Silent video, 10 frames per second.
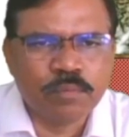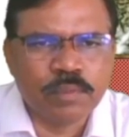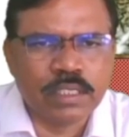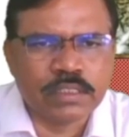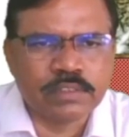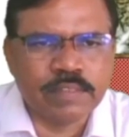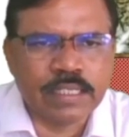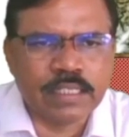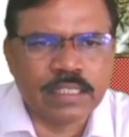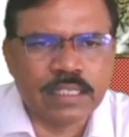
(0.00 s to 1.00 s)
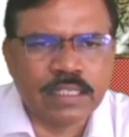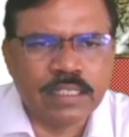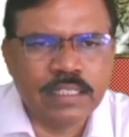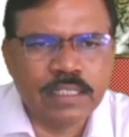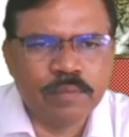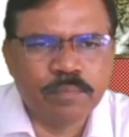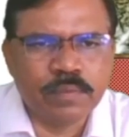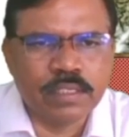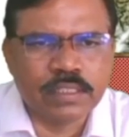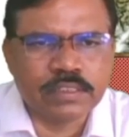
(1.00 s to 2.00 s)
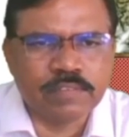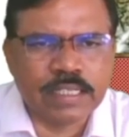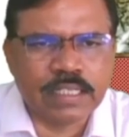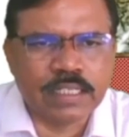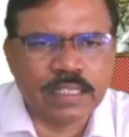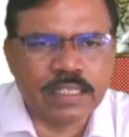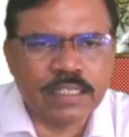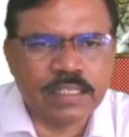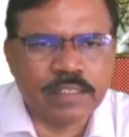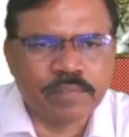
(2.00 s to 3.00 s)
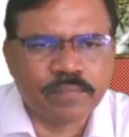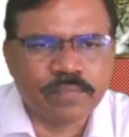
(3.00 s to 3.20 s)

plus vector D plus vector E,